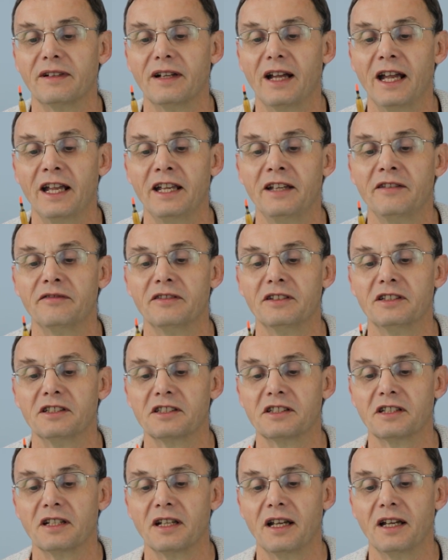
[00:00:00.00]

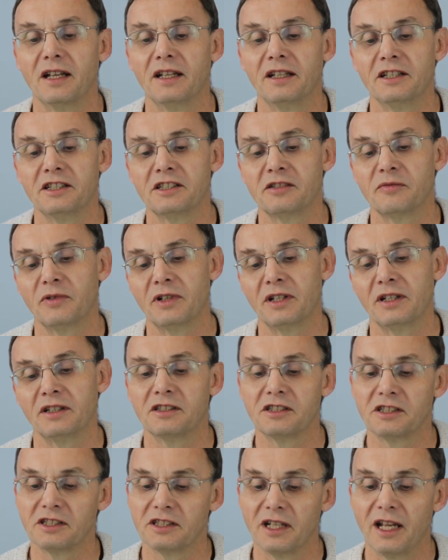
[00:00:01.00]
Avons, and this
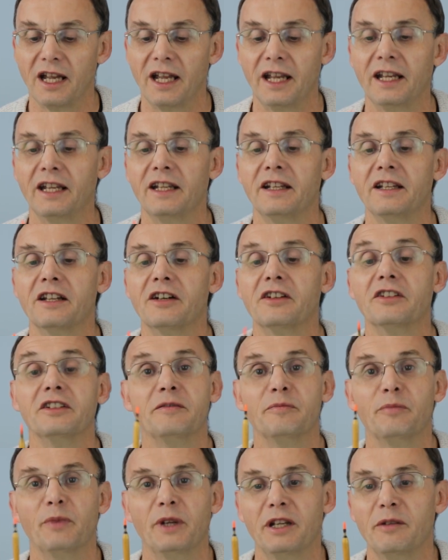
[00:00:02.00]
one's a
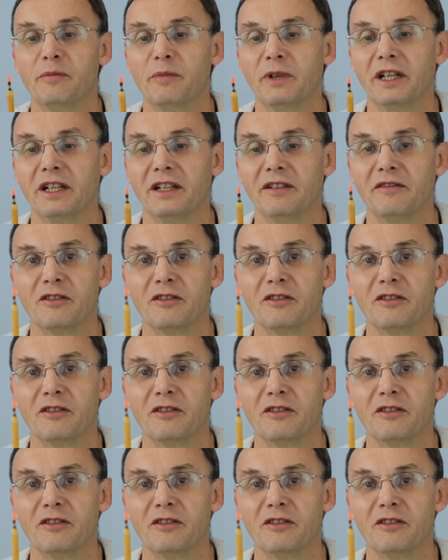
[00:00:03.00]
9 BB,